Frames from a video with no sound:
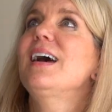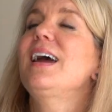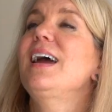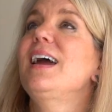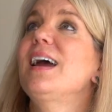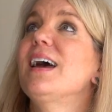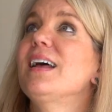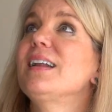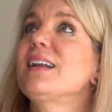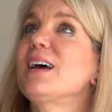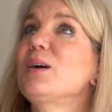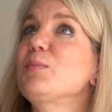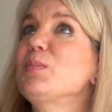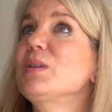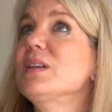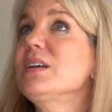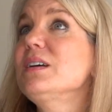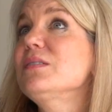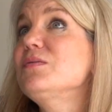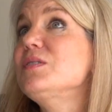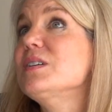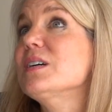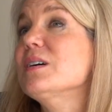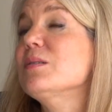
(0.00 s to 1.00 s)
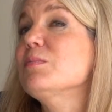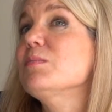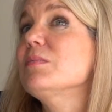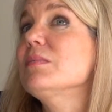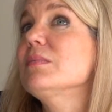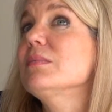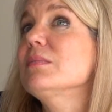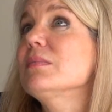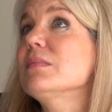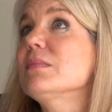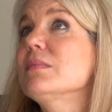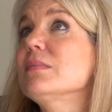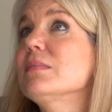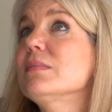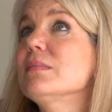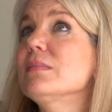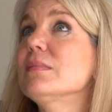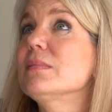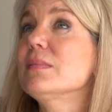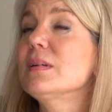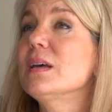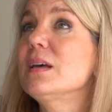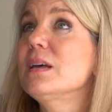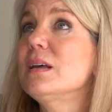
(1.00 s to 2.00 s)
And I believed him.
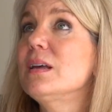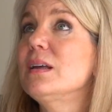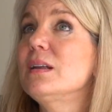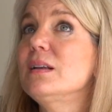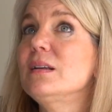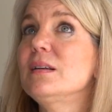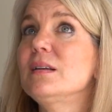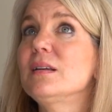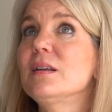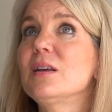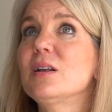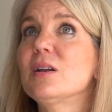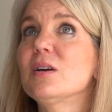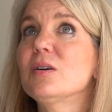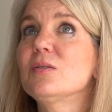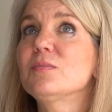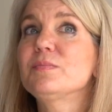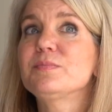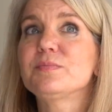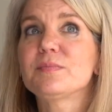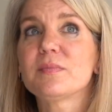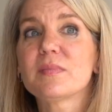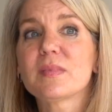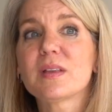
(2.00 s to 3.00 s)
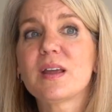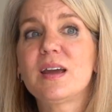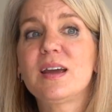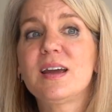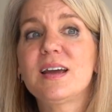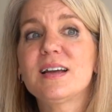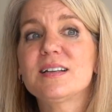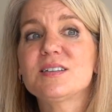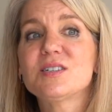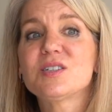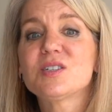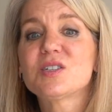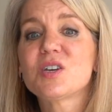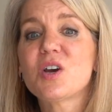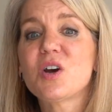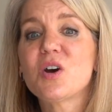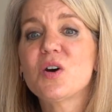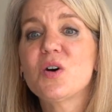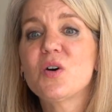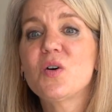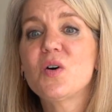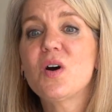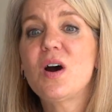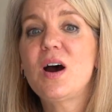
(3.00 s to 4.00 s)
And
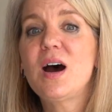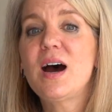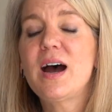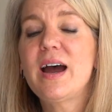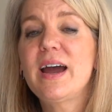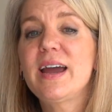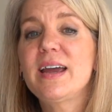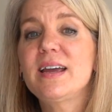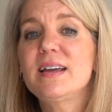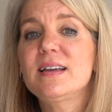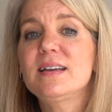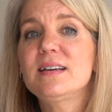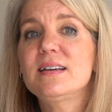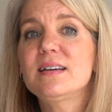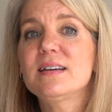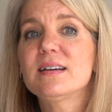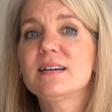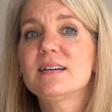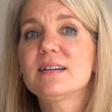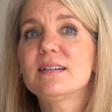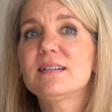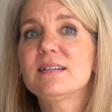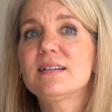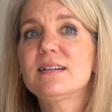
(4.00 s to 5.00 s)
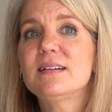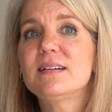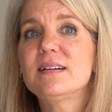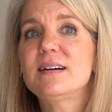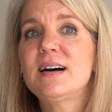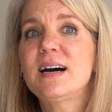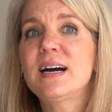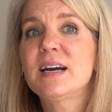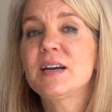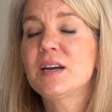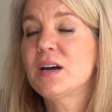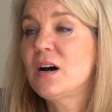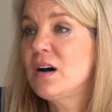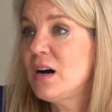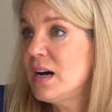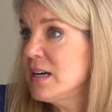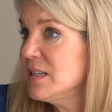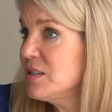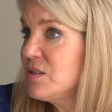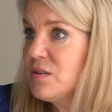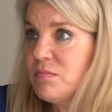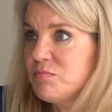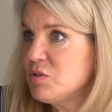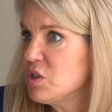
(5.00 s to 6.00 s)
so I
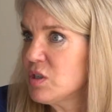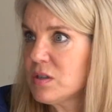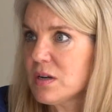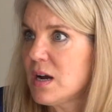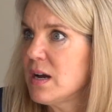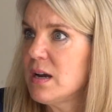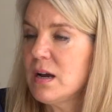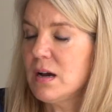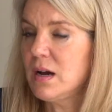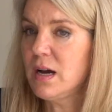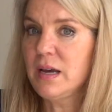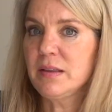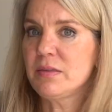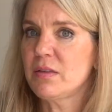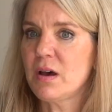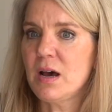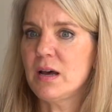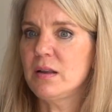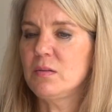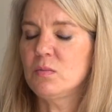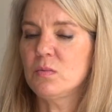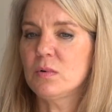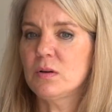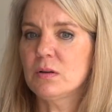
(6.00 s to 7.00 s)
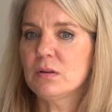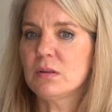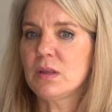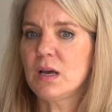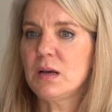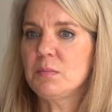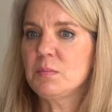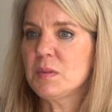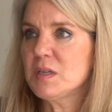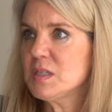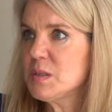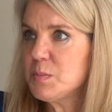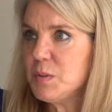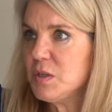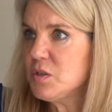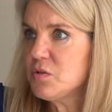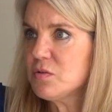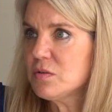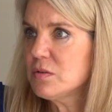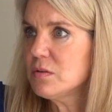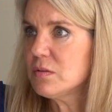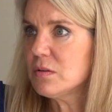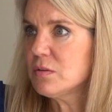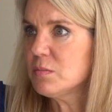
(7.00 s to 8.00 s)
thought, well, that must be
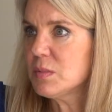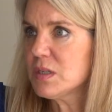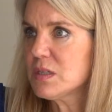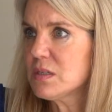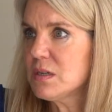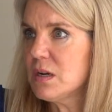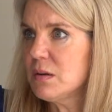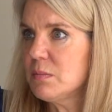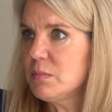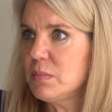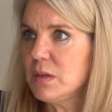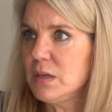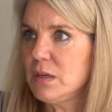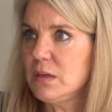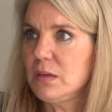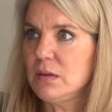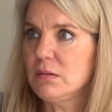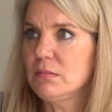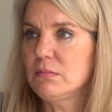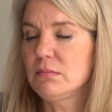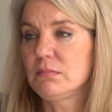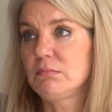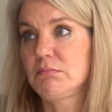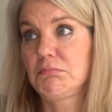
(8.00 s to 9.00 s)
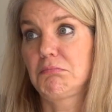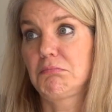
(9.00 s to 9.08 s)
true. There must not be,